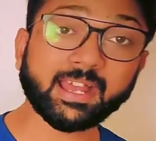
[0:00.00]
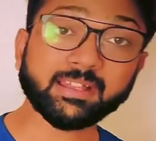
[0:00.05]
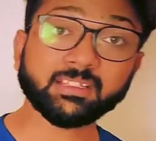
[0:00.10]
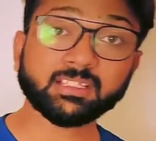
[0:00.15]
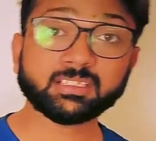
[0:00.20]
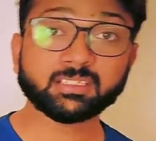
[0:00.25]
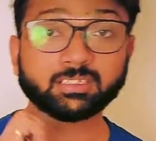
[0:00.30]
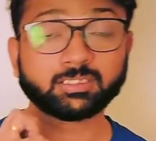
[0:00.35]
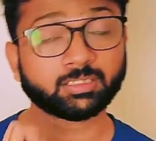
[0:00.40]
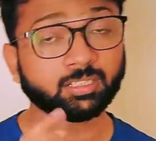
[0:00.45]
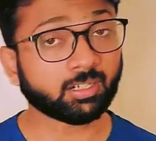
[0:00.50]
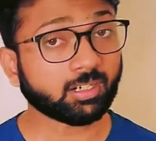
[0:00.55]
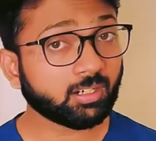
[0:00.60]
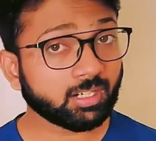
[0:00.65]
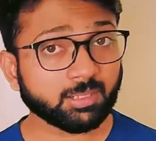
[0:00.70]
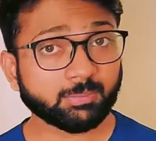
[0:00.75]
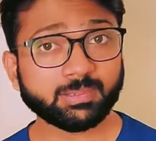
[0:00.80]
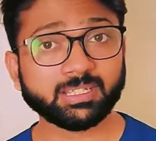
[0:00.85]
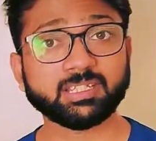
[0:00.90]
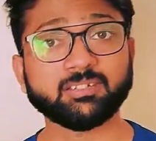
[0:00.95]
And the
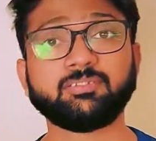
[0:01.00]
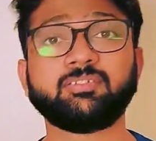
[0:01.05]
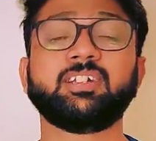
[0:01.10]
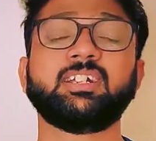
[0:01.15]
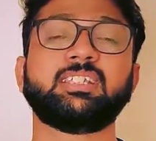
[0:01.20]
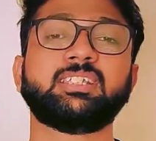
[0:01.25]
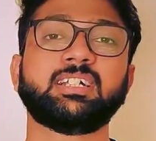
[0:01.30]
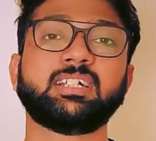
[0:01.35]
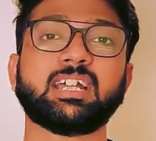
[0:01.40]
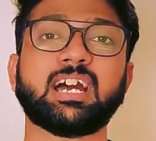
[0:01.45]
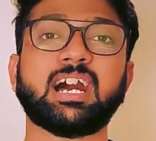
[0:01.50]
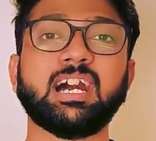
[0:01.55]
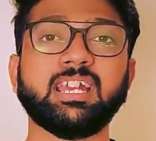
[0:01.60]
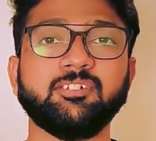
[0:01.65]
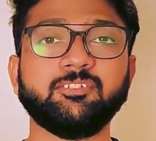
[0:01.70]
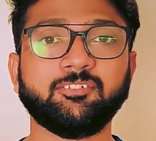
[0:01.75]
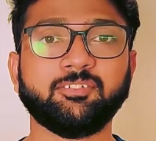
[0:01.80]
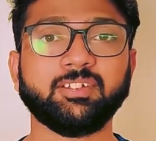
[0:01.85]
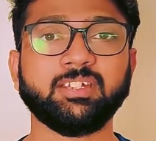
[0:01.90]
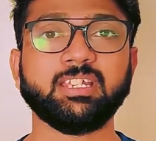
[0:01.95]
third benefit that
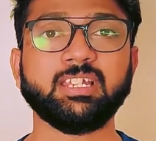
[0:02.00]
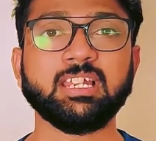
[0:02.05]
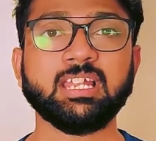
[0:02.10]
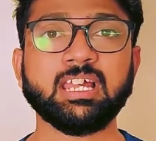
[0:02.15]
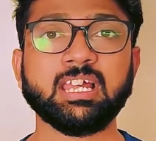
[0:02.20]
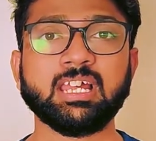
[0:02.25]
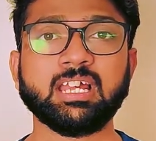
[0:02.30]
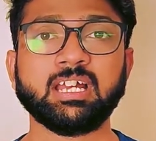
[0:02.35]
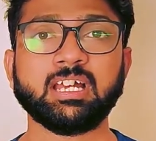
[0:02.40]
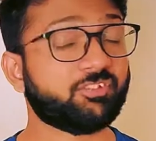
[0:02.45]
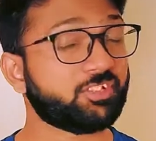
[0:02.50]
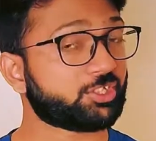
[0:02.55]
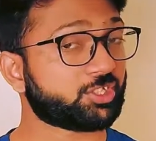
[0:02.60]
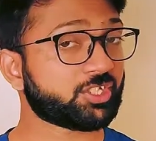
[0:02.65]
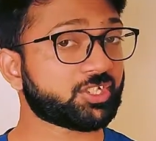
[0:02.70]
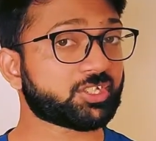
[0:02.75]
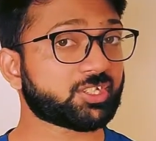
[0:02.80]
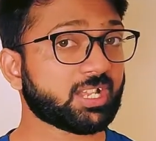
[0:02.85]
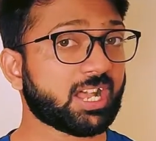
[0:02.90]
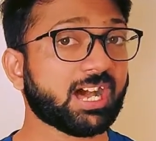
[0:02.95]
I feel,
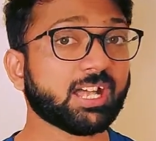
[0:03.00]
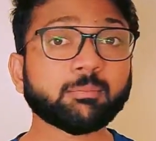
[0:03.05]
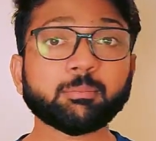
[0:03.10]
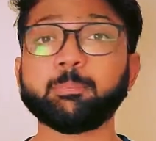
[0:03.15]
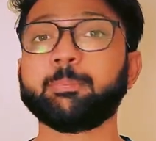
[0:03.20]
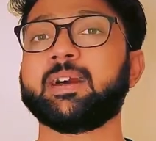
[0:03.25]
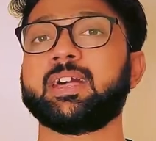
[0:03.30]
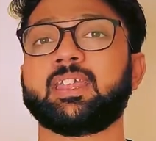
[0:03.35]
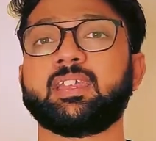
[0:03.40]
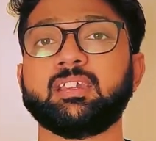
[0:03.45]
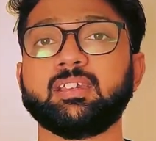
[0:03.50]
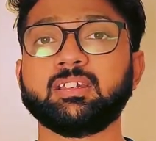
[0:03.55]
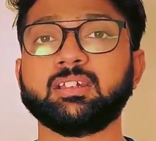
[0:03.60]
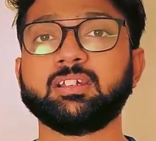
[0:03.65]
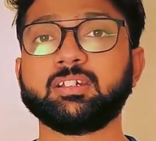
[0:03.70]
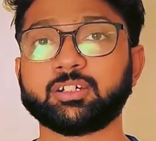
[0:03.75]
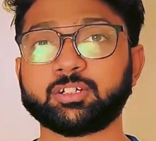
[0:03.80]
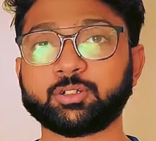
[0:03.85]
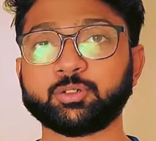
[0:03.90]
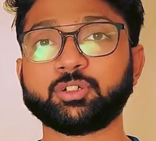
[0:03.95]
which is
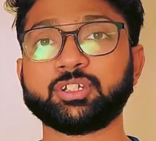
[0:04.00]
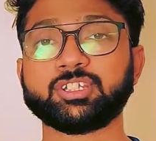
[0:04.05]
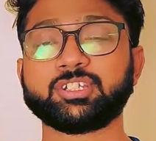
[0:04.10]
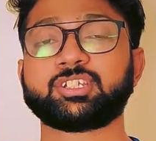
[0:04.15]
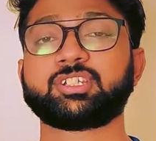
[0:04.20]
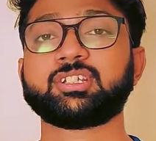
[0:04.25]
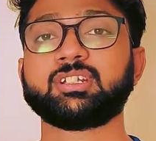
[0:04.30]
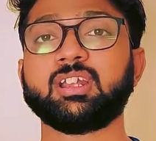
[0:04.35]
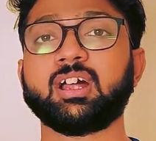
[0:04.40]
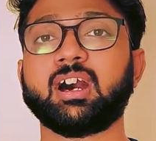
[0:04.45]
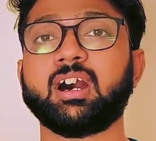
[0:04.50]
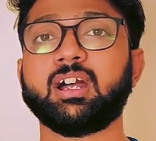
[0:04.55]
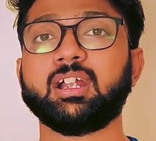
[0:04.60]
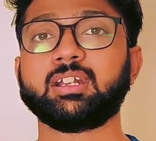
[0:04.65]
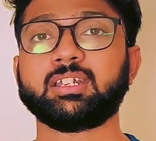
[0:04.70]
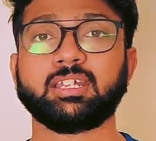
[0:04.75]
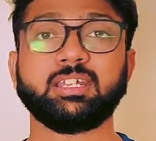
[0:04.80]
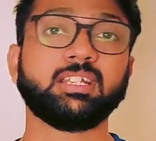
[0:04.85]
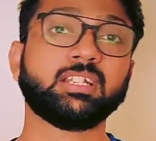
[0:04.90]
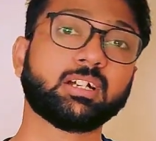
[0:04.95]
unparalleled to digital
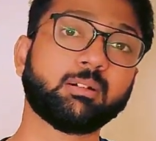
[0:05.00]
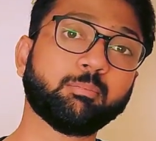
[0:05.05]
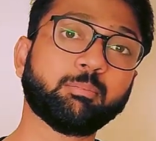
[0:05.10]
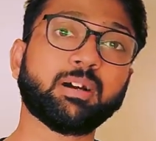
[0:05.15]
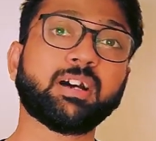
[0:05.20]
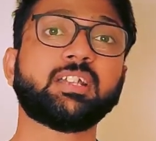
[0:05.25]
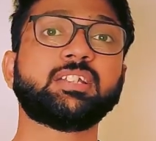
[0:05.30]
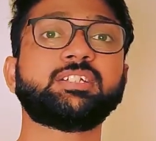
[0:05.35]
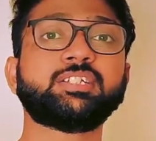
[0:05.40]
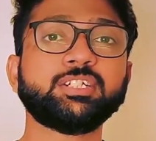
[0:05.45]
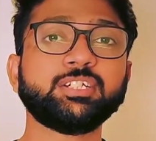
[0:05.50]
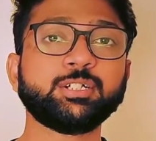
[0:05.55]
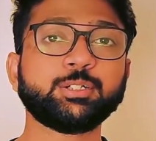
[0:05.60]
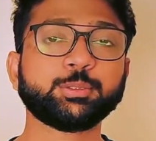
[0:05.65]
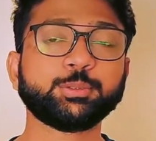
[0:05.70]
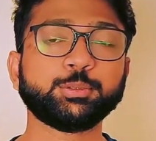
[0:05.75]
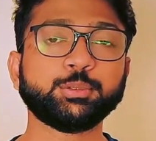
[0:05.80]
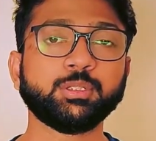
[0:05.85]
art in comparison